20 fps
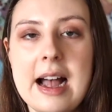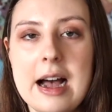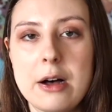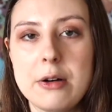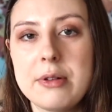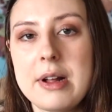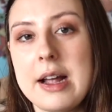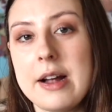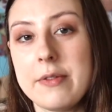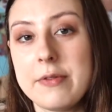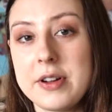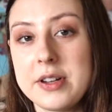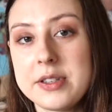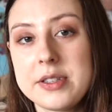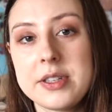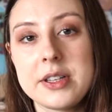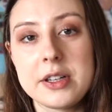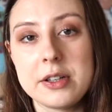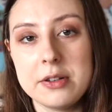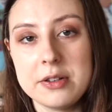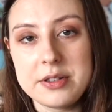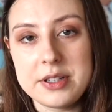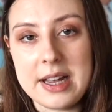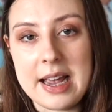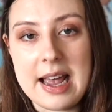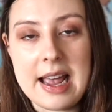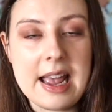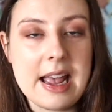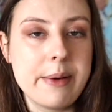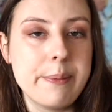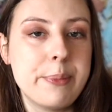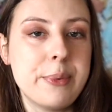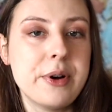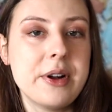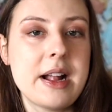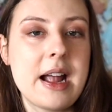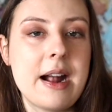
out every single day and put